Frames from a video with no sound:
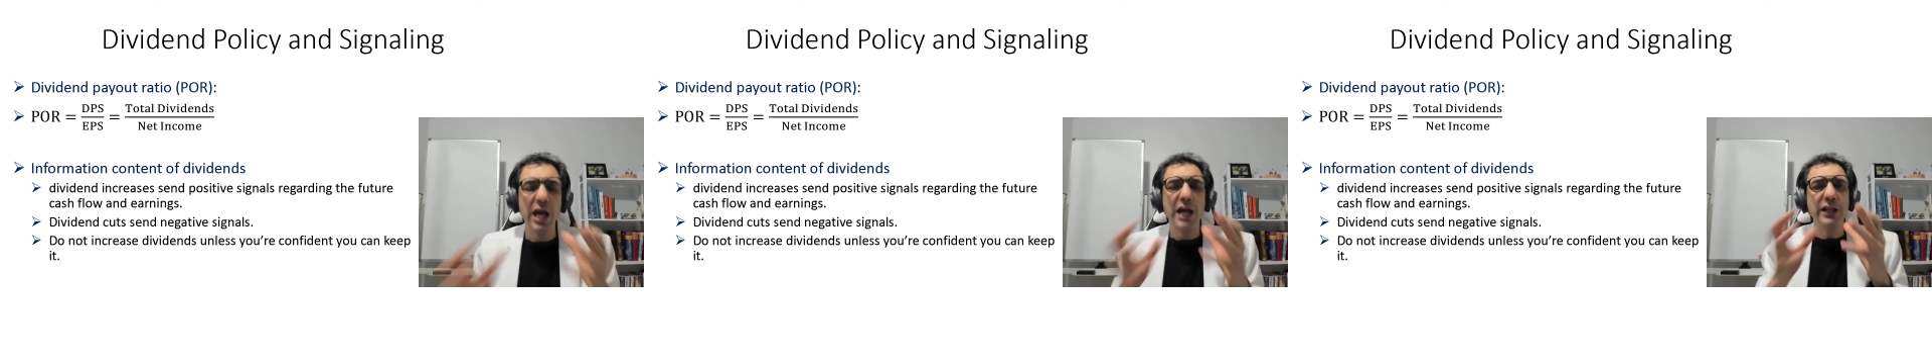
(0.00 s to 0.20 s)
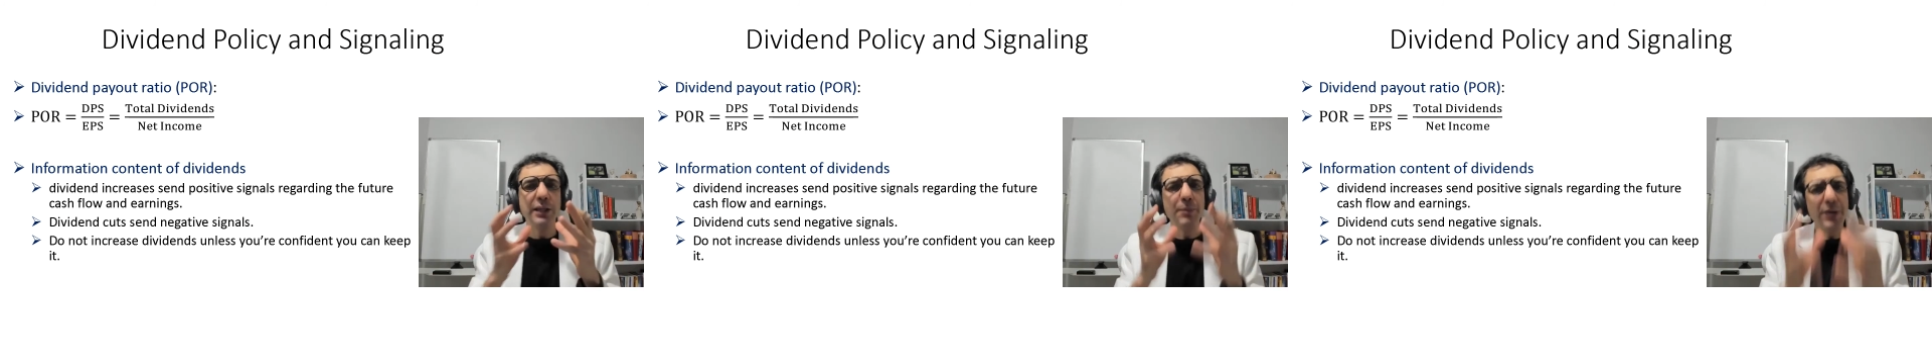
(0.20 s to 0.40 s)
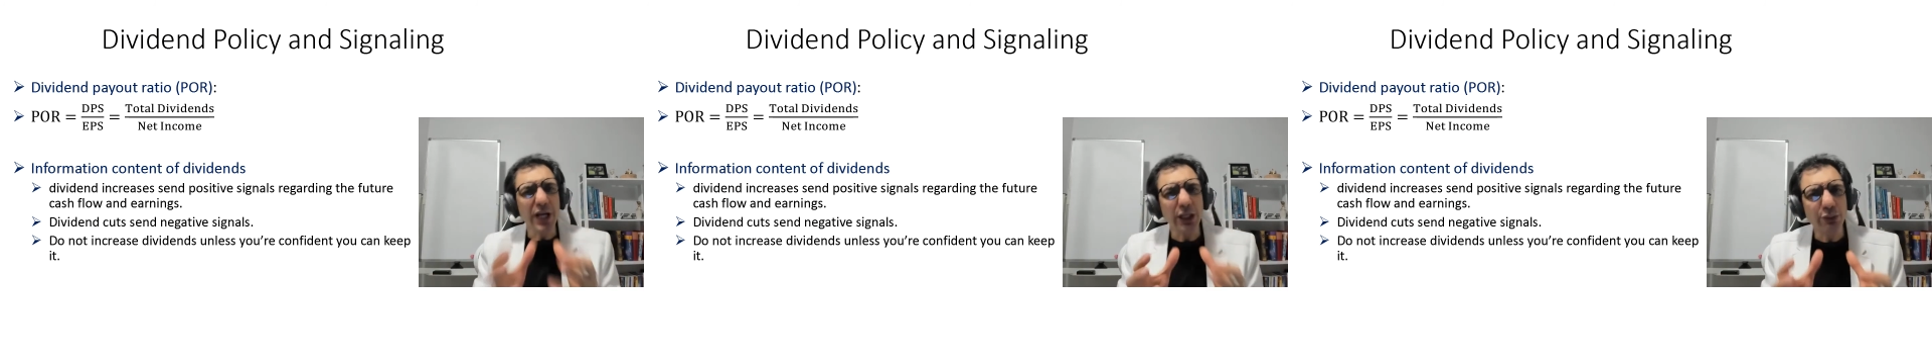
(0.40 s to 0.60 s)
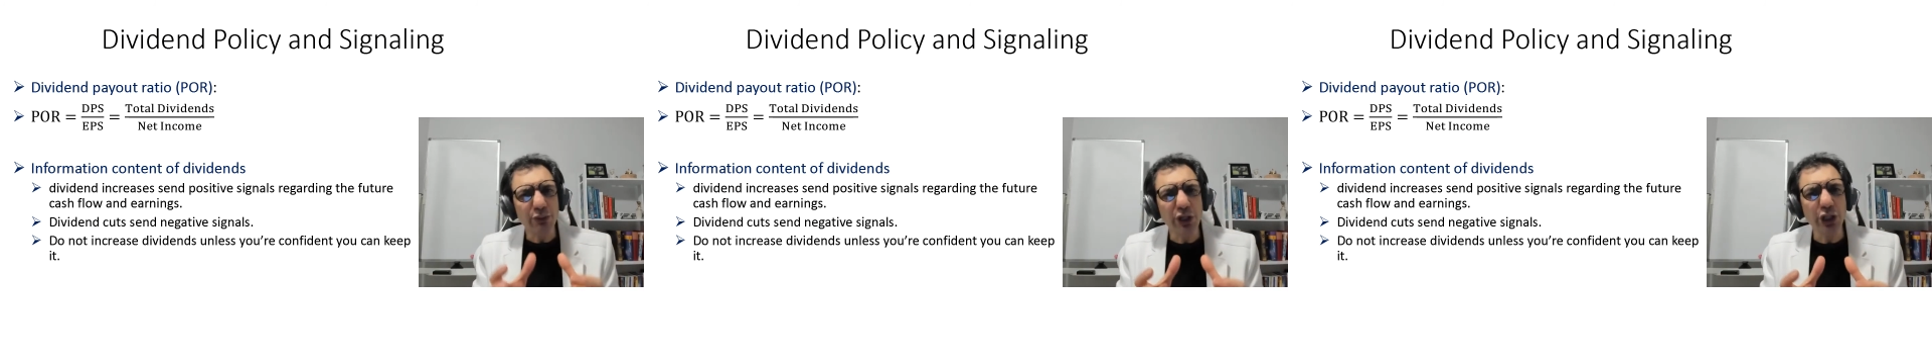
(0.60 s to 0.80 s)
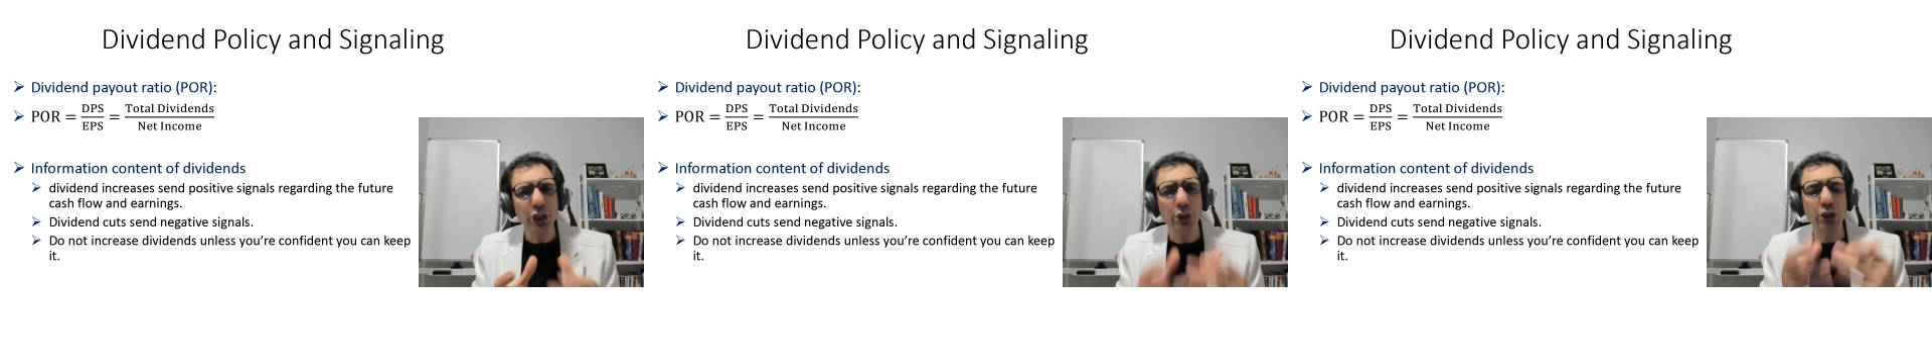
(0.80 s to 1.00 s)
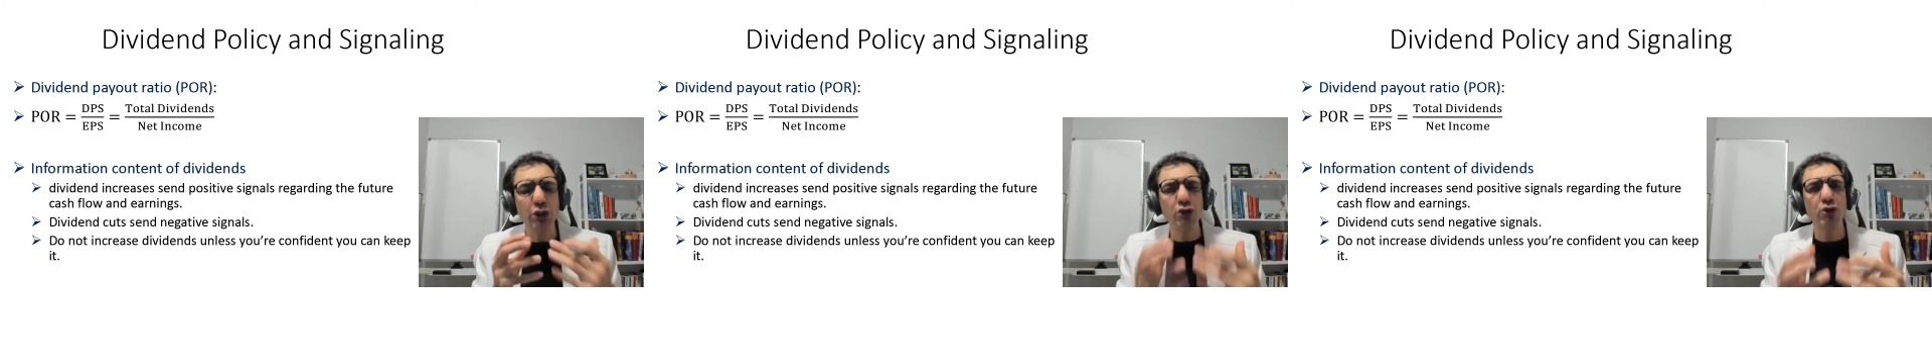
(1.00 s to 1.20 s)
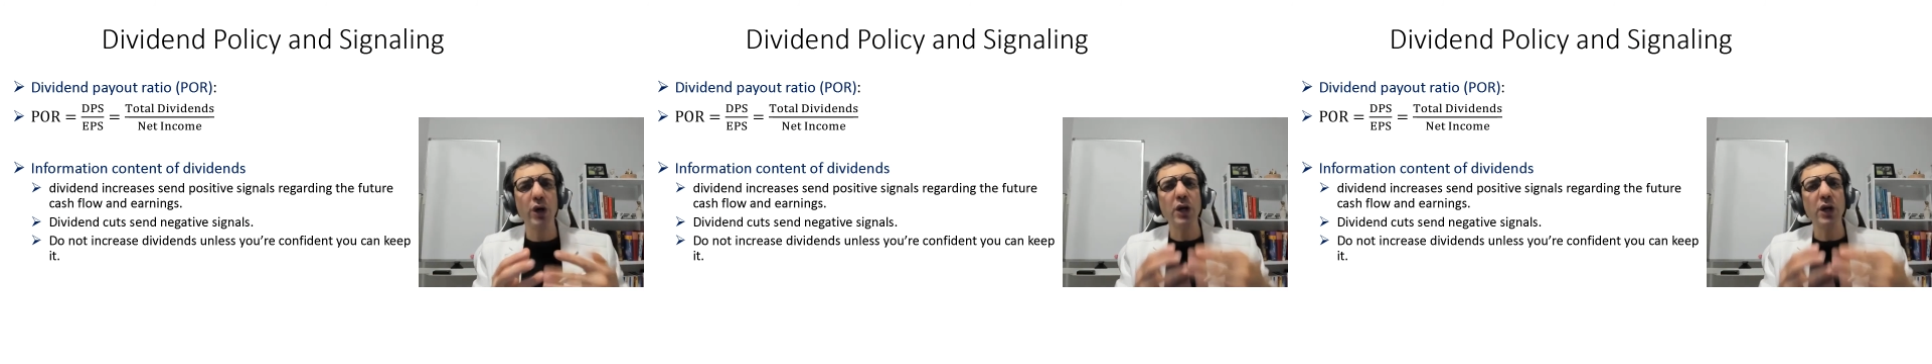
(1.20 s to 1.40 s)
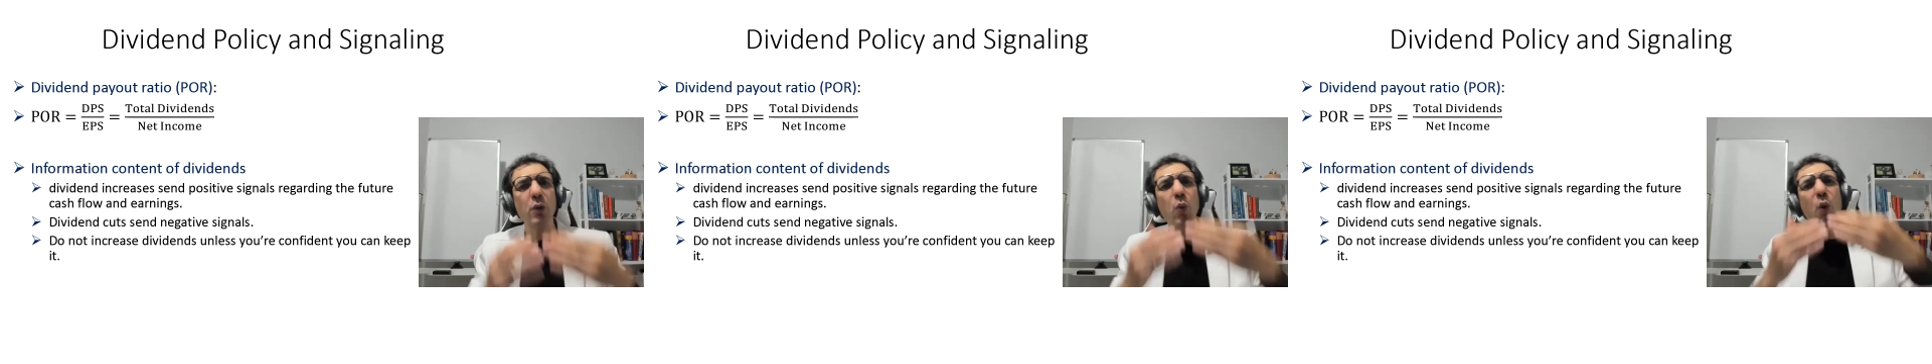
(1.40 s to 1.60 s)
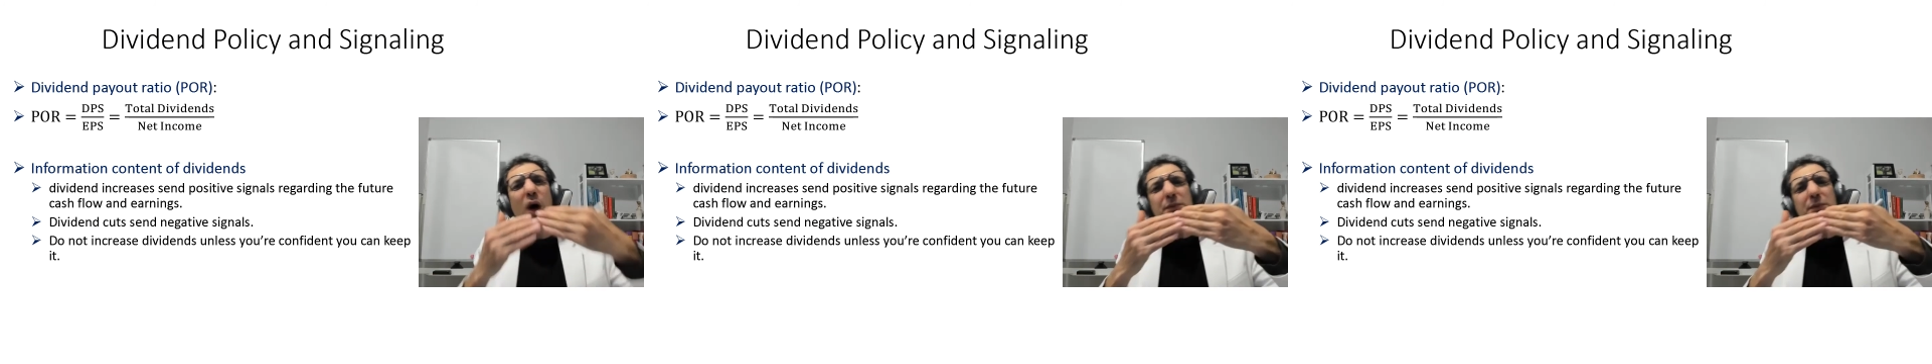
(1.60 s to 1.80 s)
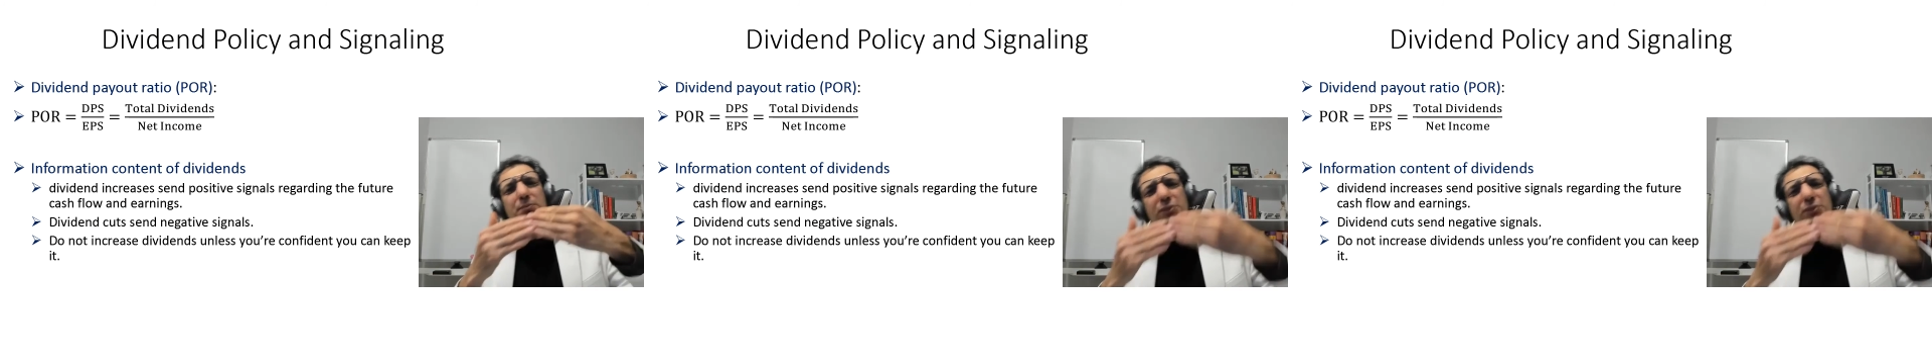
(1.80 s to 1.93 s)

The payout ratio is showing what